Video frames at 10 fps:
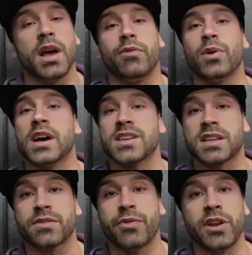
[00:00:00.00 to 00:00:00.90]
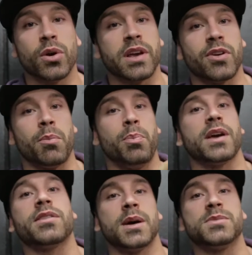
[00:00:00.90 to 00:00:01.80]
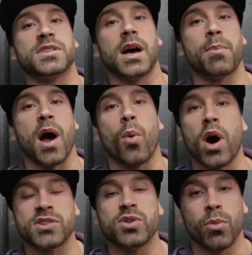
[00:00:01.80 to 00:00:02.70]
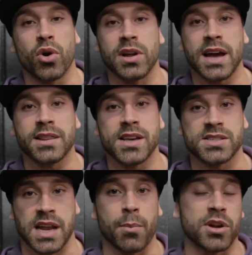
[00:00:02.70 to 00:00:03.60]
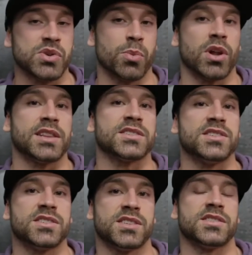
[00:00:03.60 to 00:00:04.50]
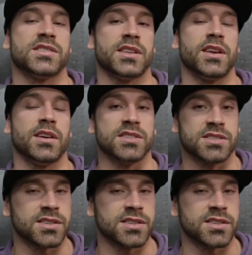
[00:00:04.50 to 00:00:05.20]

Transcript: If you guys like this video, give it a big thumbs up. I want to do more like this, and I'm going to do more like this consistently,